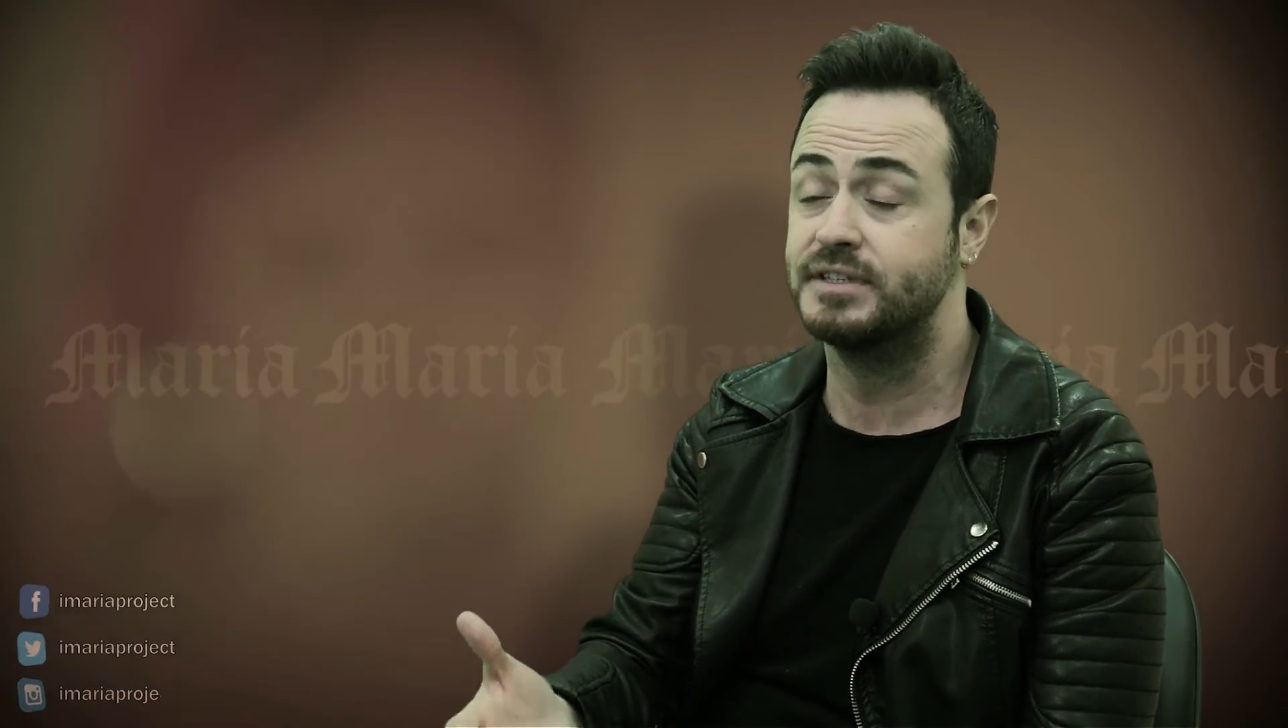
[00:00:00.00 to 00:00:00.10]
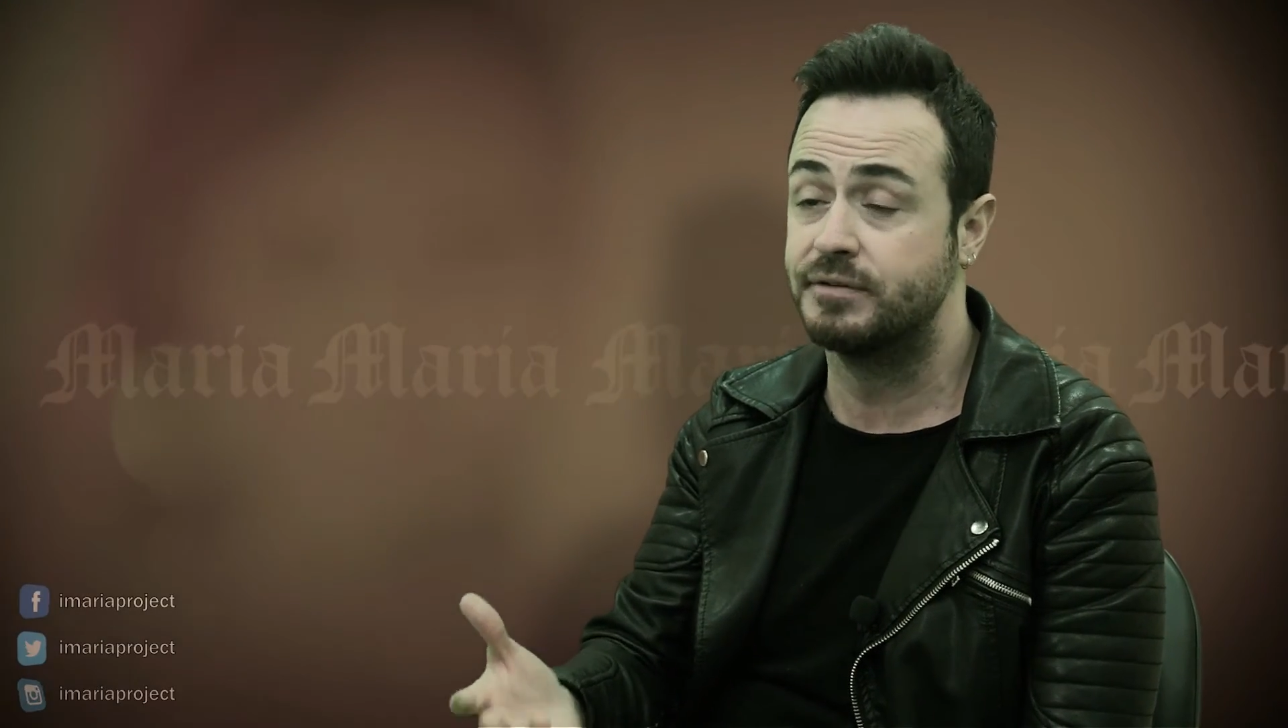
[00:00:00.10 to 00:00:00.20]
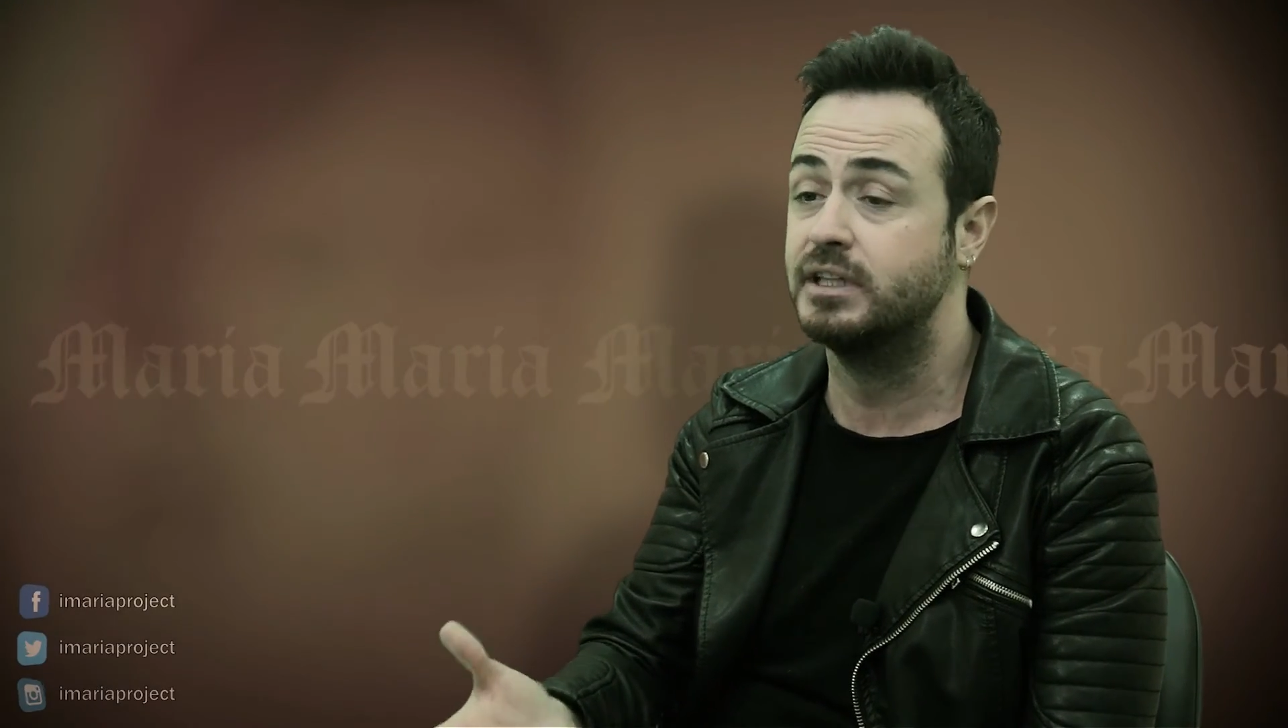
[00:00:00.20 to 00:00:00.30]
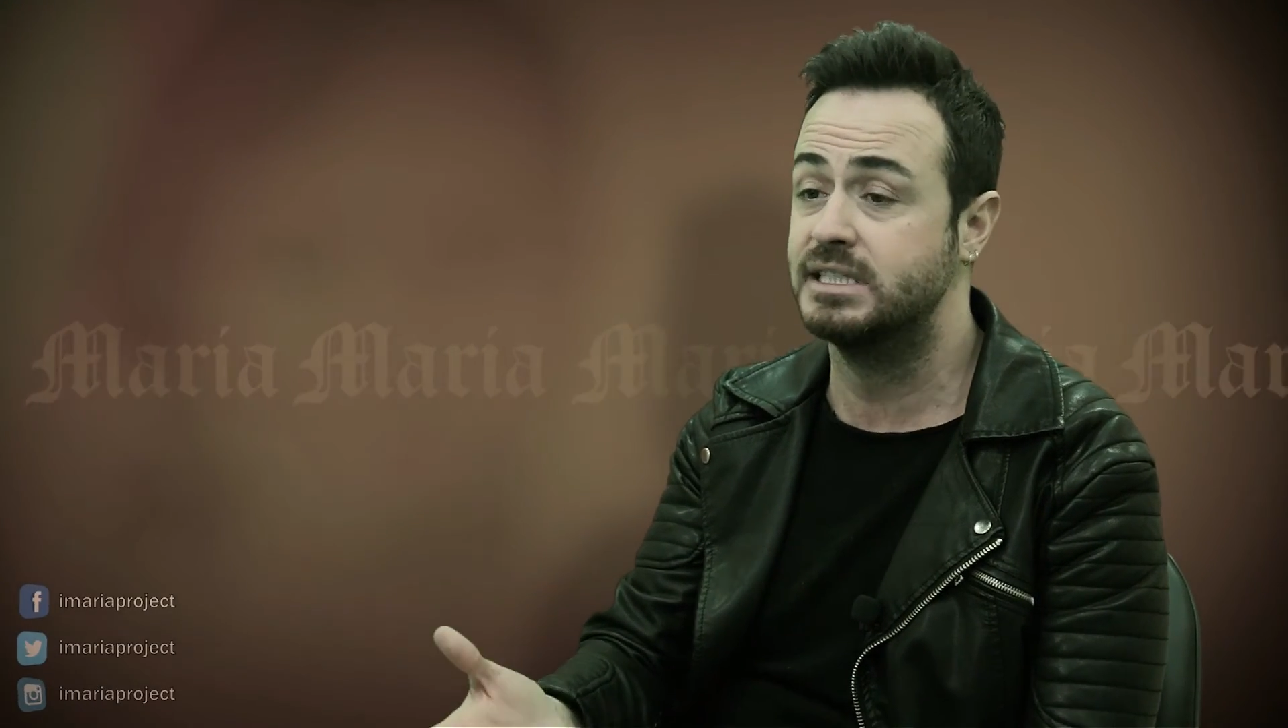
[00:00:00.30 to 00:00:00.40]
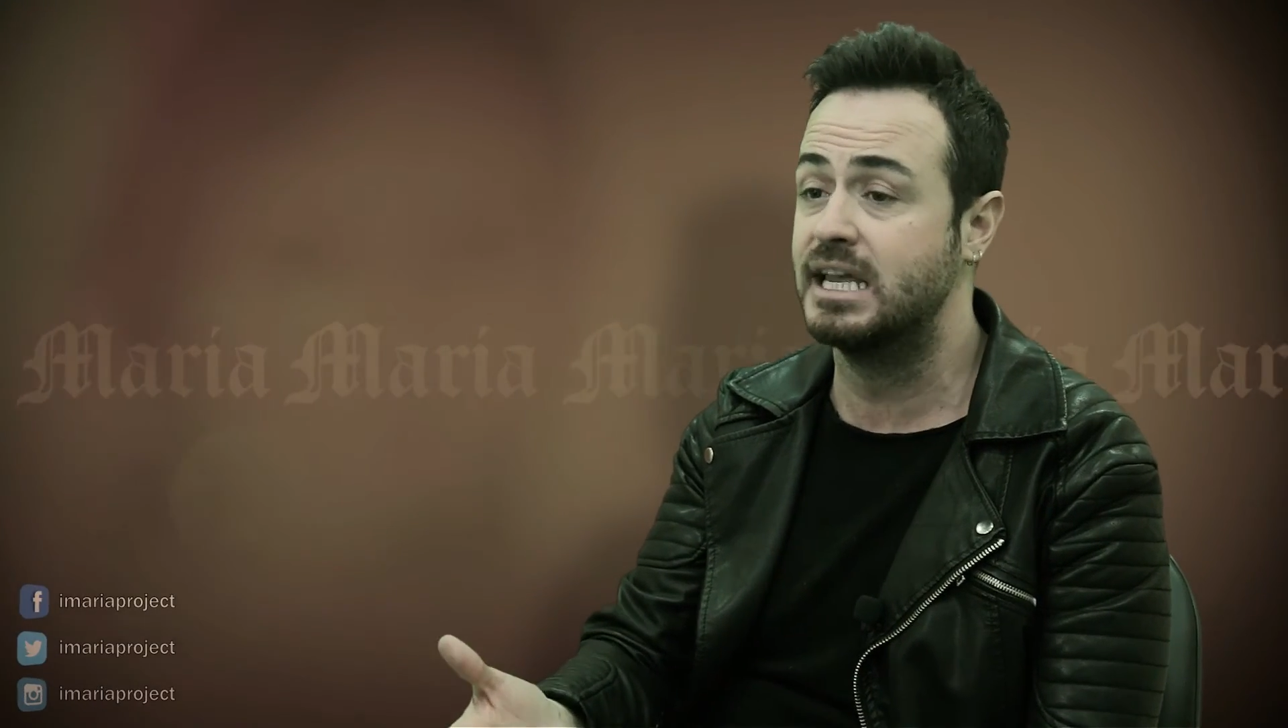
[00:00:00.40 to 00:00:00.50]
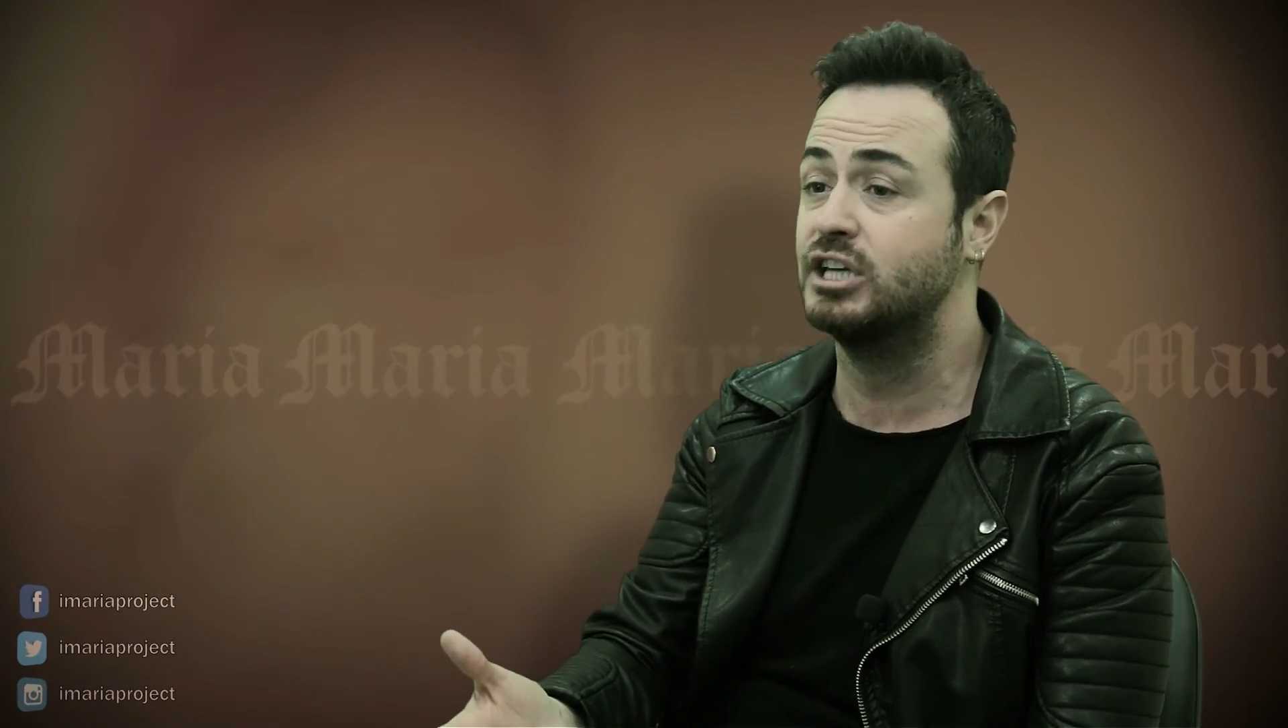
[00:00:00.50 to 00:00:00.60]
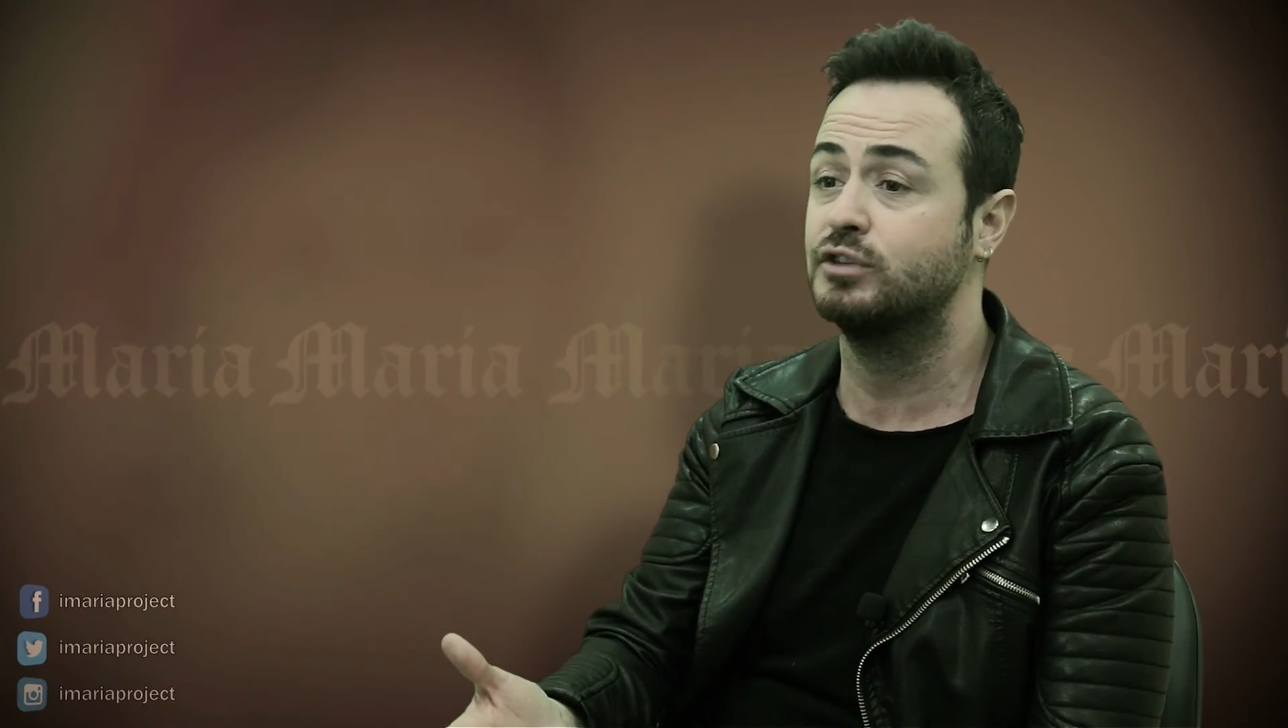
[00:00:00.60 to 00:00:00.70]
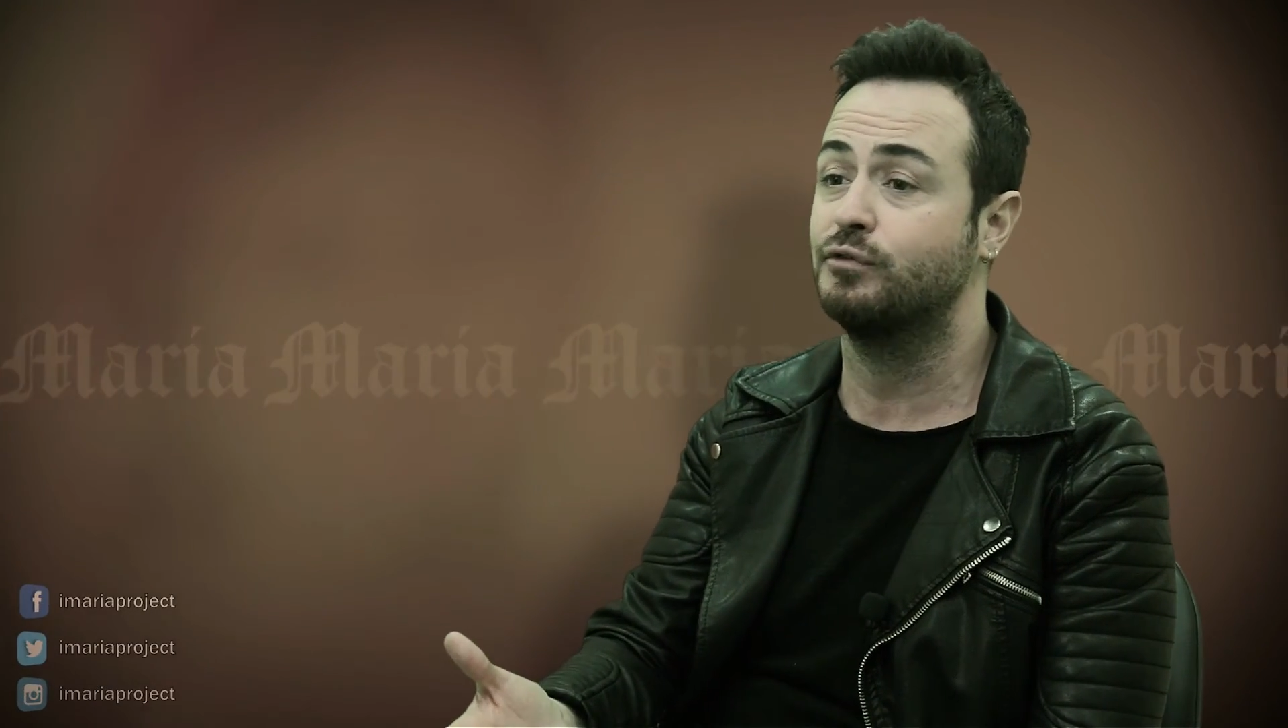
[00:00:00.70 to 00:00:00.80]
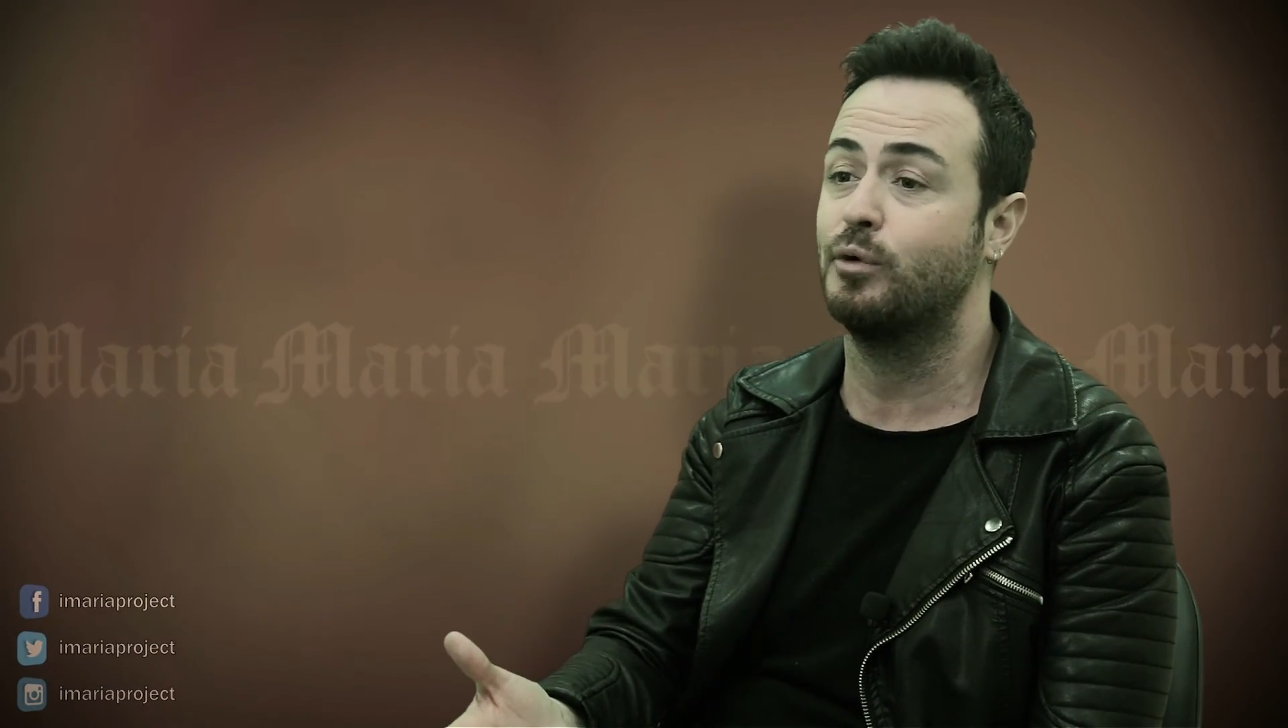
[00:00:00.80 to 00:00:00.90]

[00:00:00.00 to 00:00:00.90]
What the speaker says: civilization